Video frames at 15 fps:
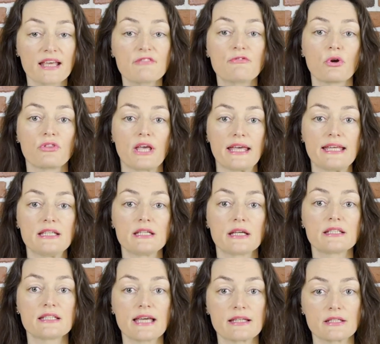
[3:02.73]
for the
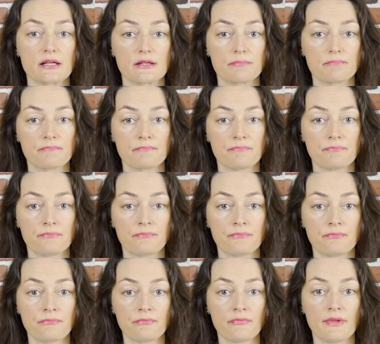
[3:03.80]
Indian tender.
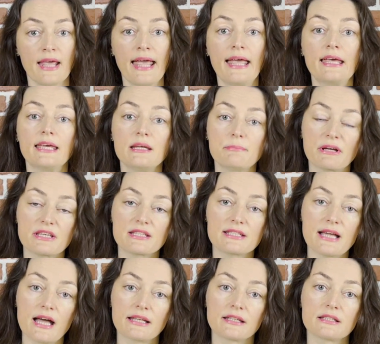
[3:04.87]
In
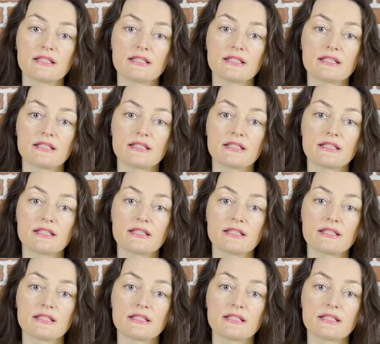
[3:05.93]
Pakistan,